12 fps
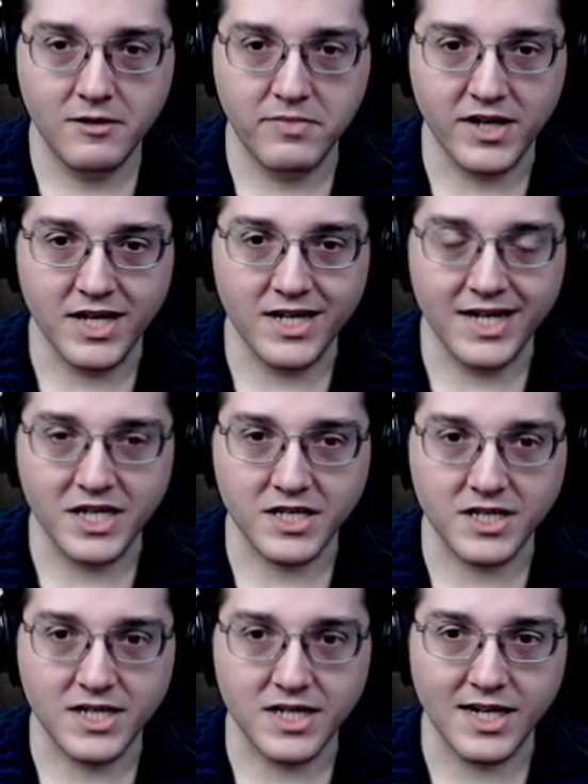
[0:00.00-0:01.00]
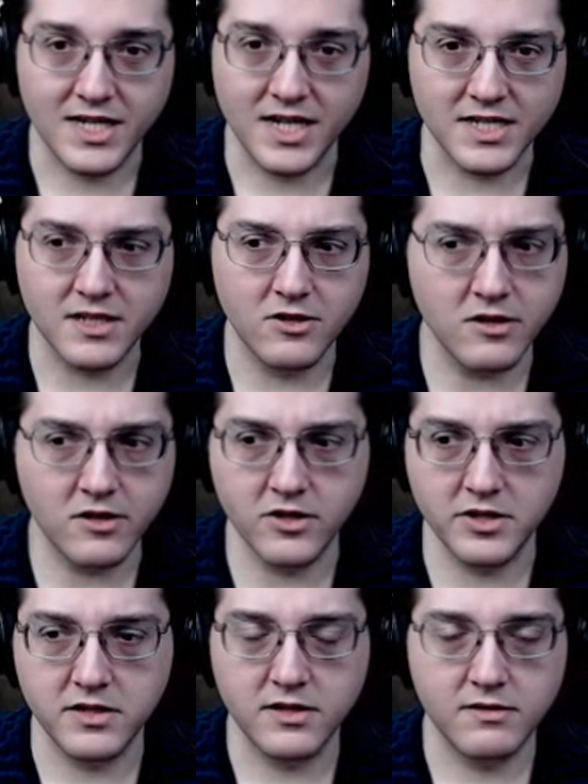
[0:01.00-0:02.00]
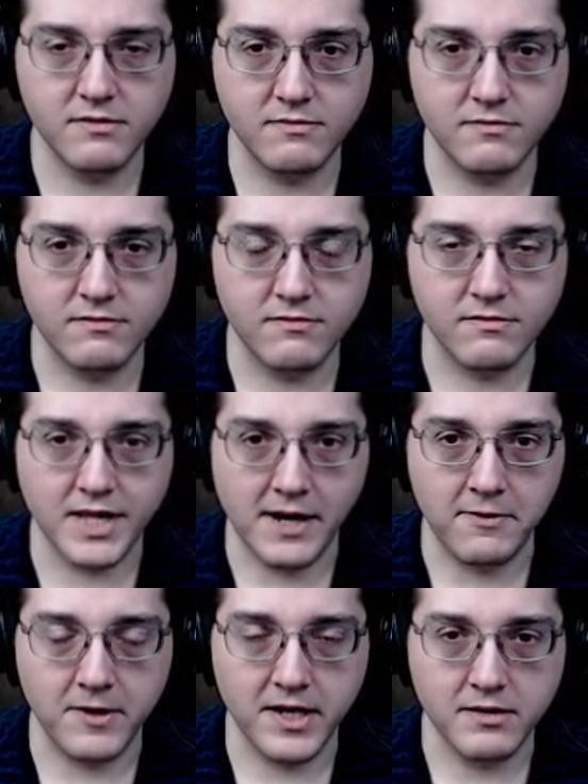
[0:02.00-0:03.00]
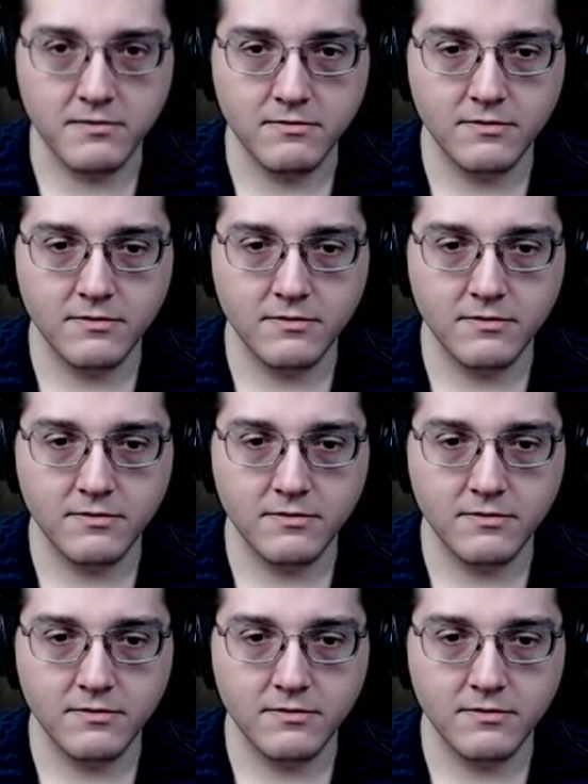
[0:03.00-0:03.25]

But it just it doesn't look good that way.